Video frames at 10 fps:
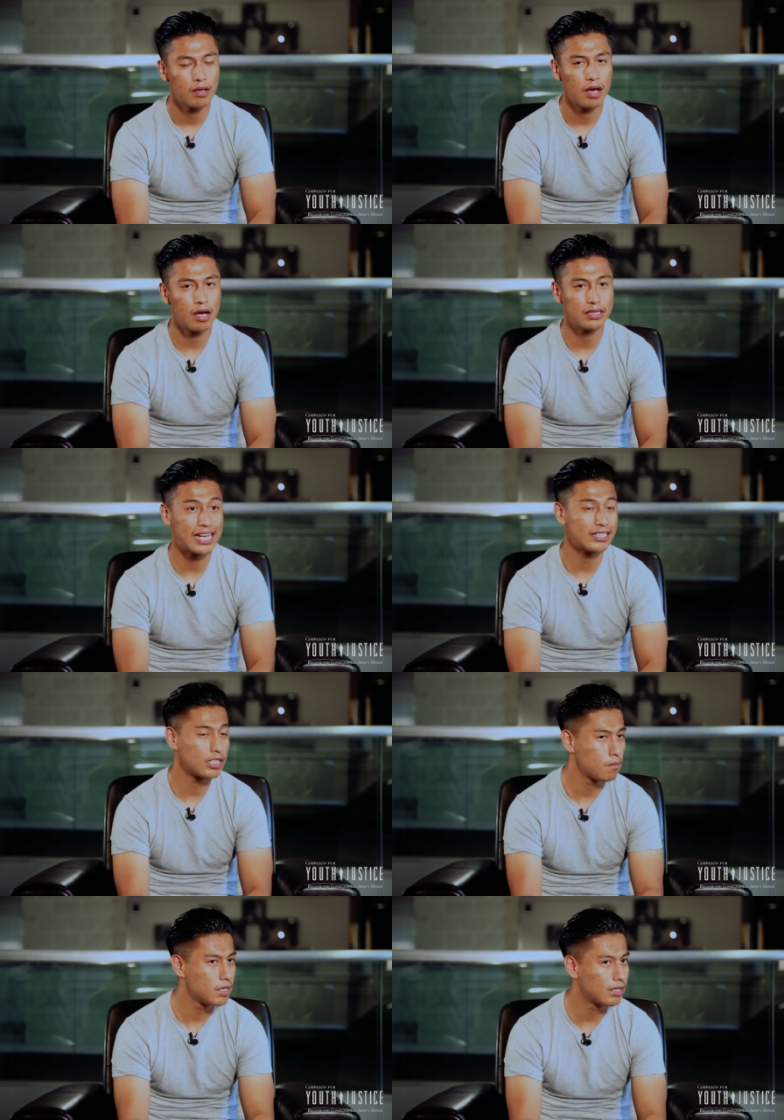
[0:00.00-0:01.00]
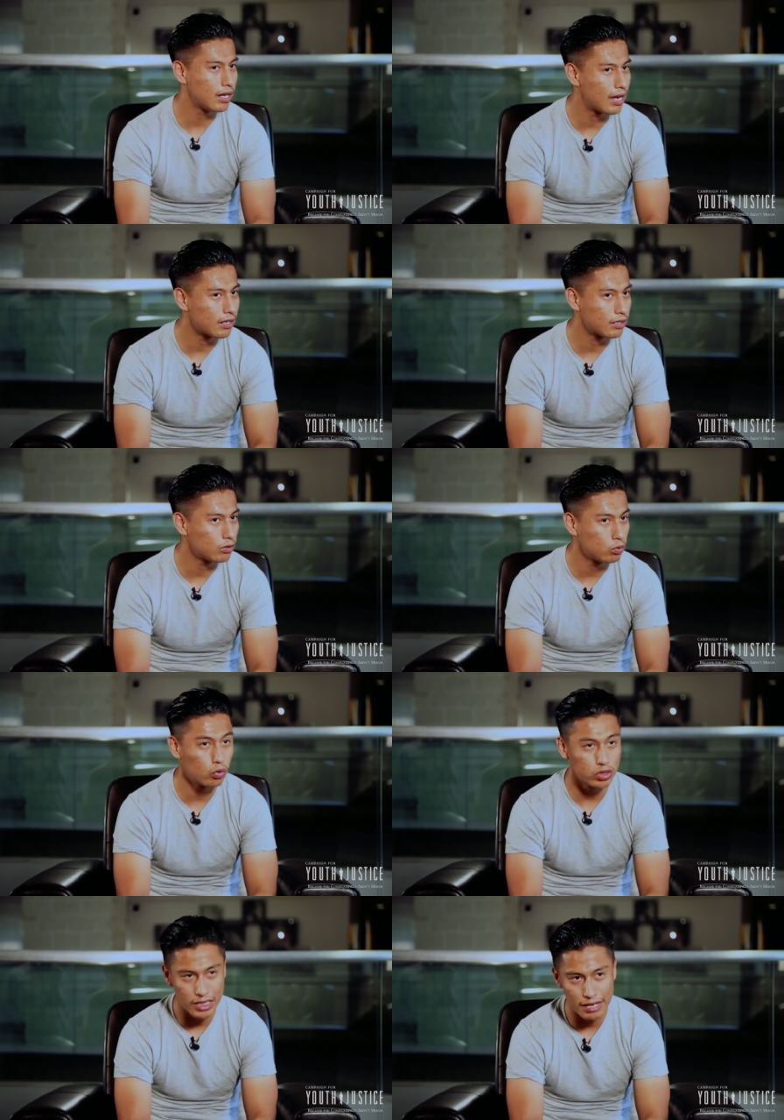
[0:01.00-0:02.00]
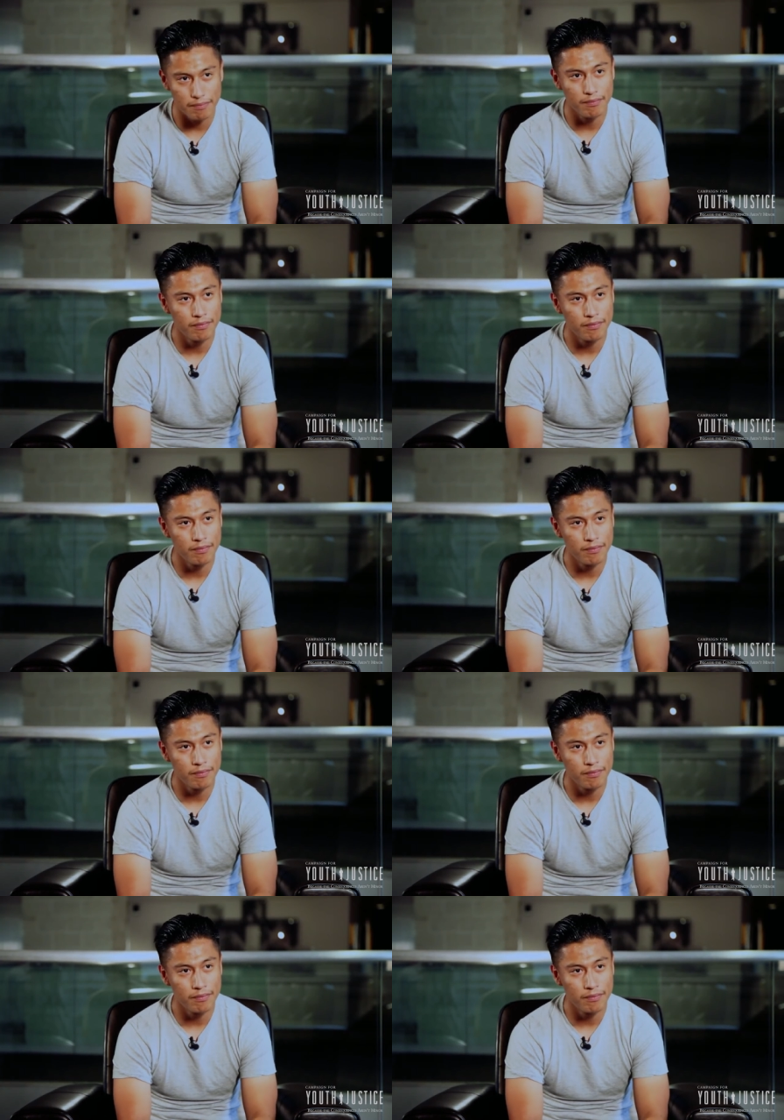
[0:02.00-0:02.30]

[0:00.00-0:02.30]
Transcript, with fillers: Uh, that didn't mean that I didn't do no time.